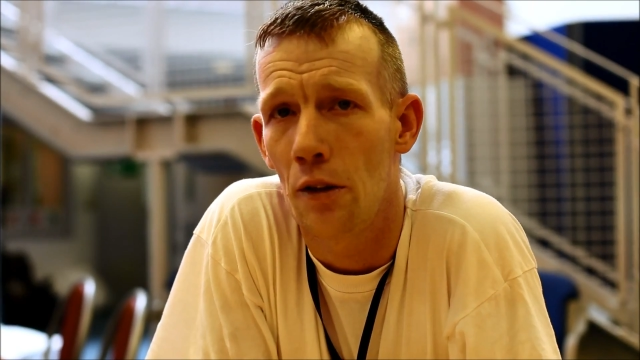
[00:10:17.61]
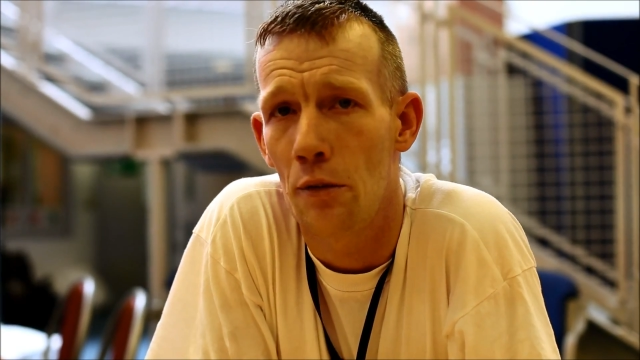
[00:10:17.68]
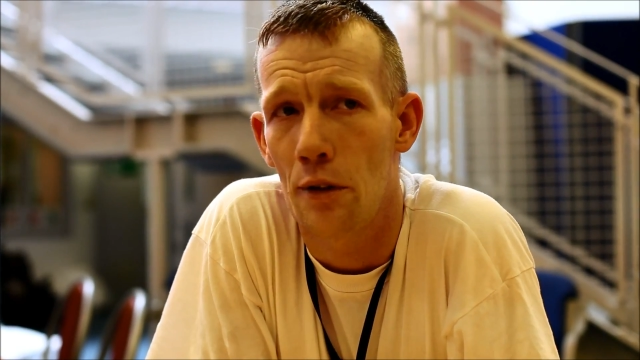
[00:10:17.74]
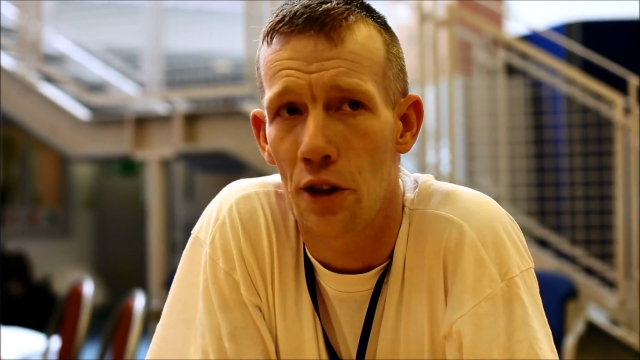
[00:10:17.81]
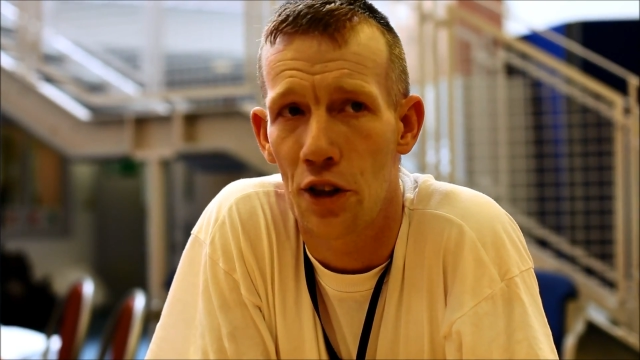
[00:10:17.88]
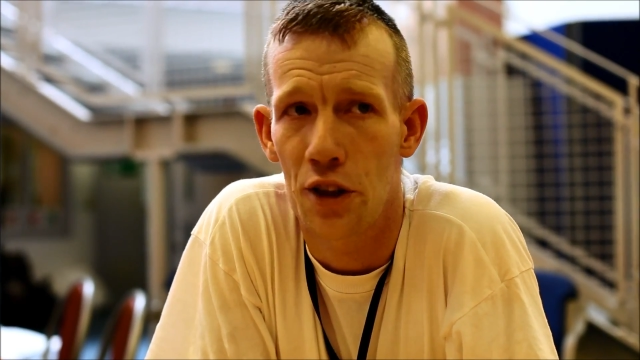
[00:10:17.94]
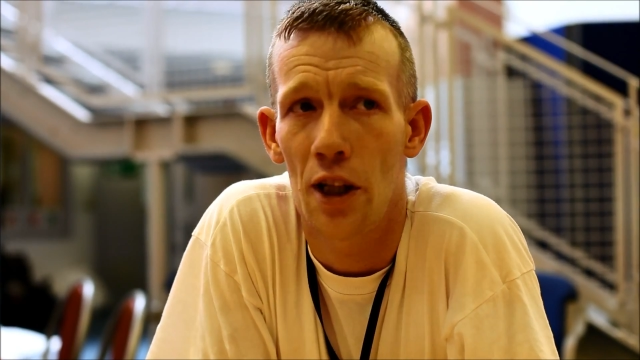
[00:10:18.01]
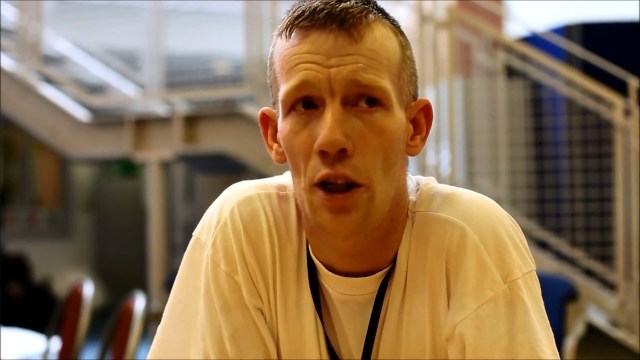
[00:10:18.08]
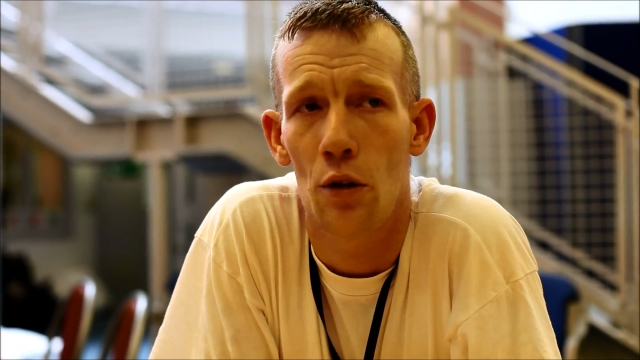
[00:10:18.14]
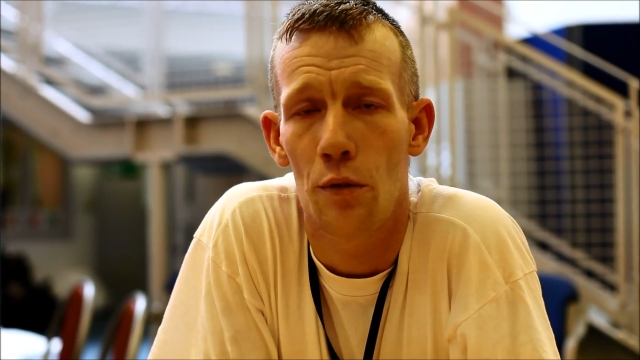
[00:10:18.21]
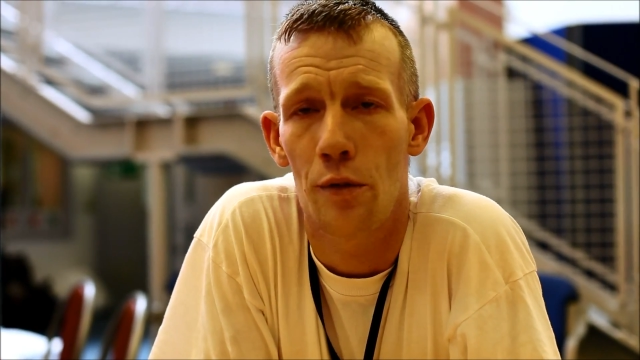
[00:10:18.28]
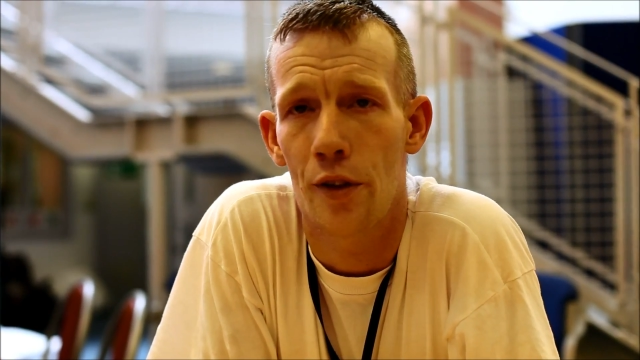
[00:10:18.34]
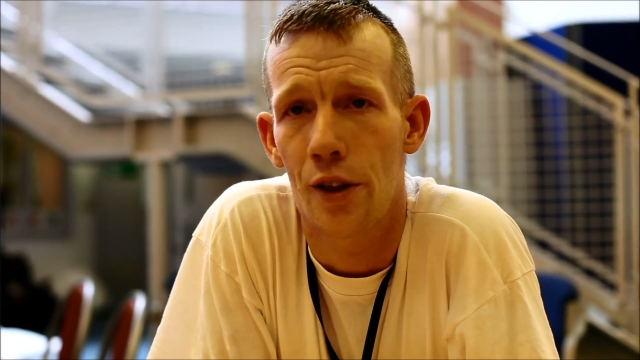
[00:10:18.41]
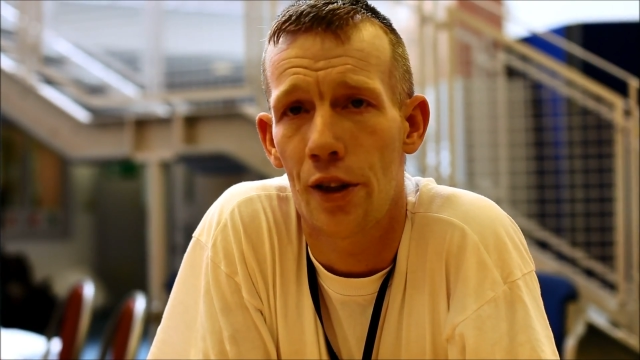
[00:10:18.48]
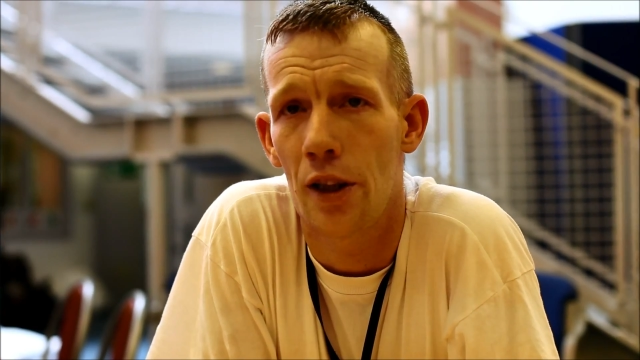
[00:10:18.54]
if I stay
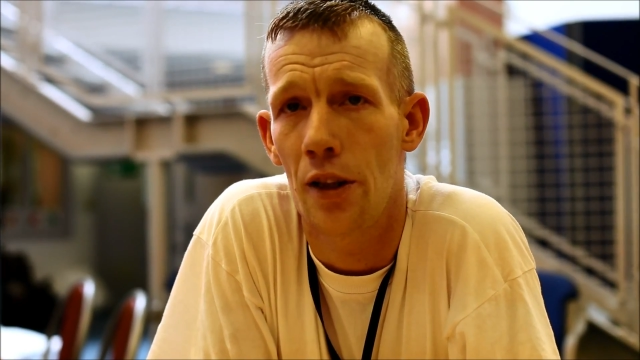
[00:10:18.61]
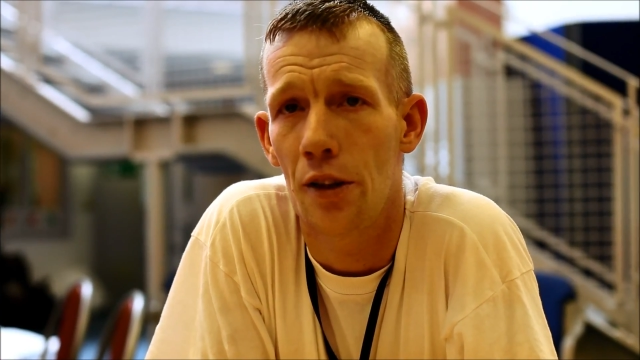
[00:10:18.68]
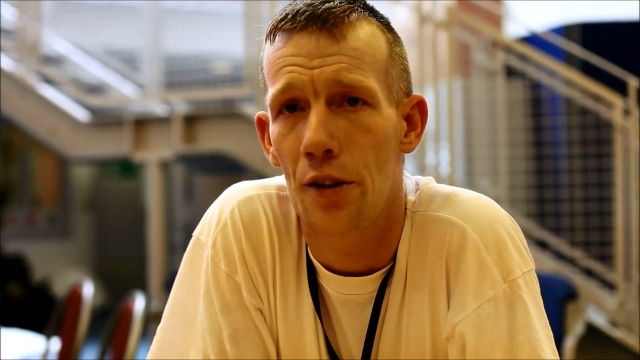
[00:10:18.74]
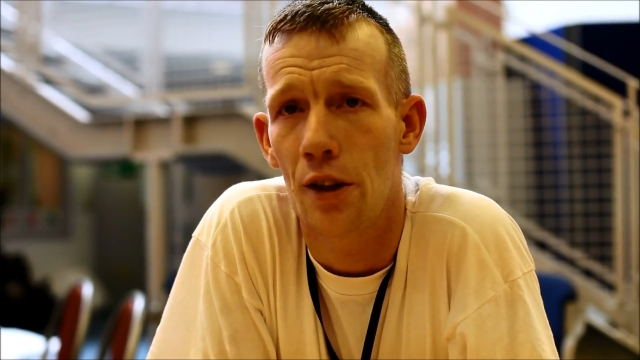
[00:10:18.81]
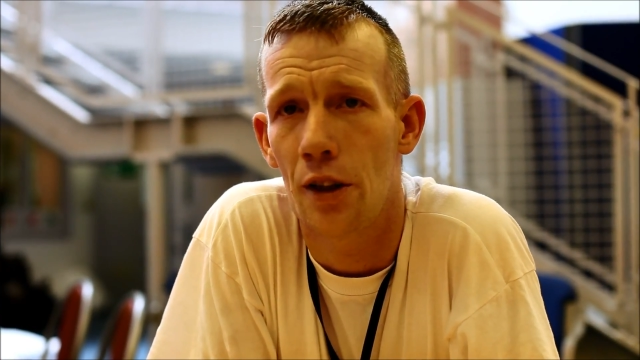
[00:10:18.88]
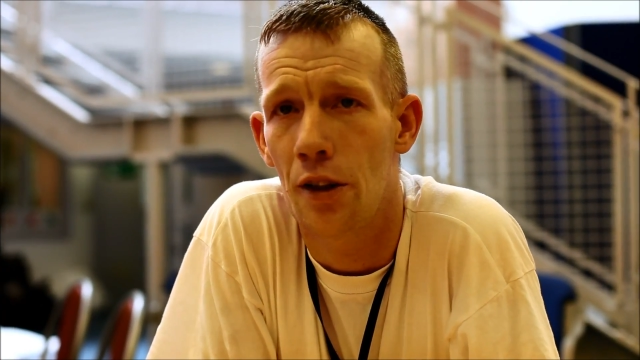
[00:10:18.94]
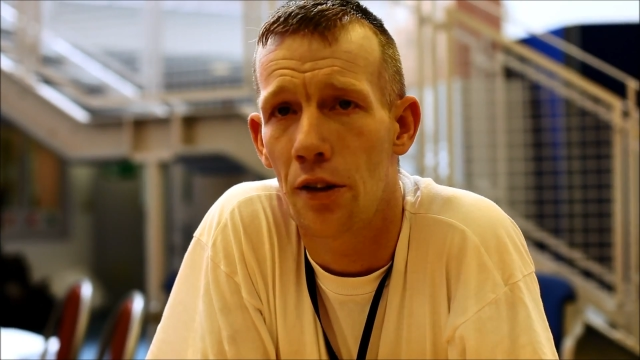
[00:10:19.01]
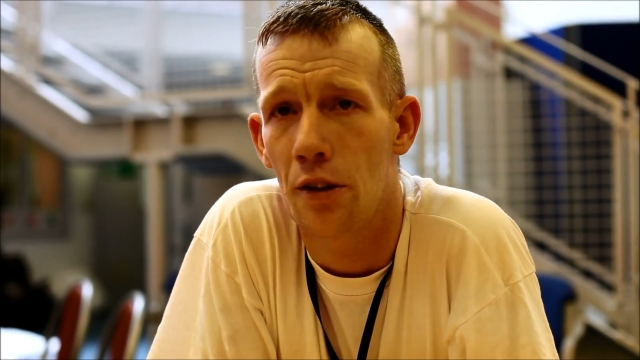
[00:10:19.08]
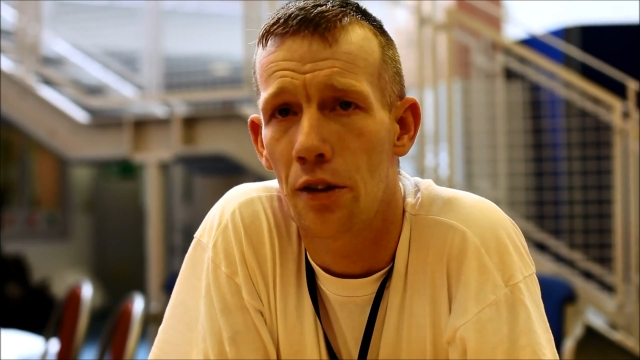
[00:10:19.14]
over there then